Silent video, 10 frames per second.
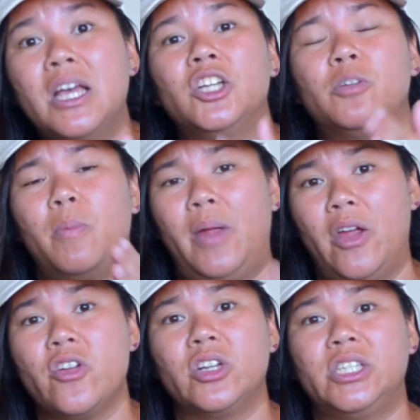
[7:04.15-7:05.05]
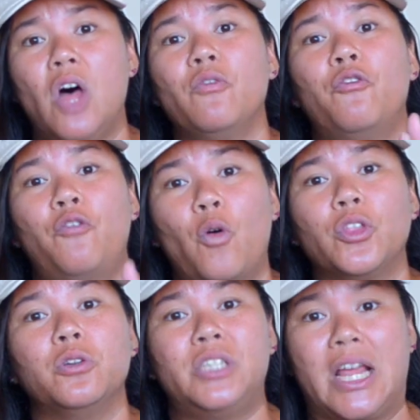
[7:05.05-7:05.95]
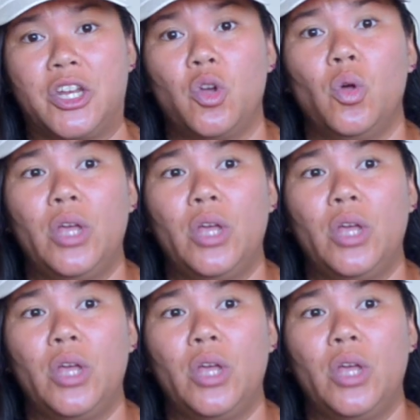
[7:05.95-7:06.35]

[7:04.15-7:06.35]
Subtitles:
to prepare yourself for those technical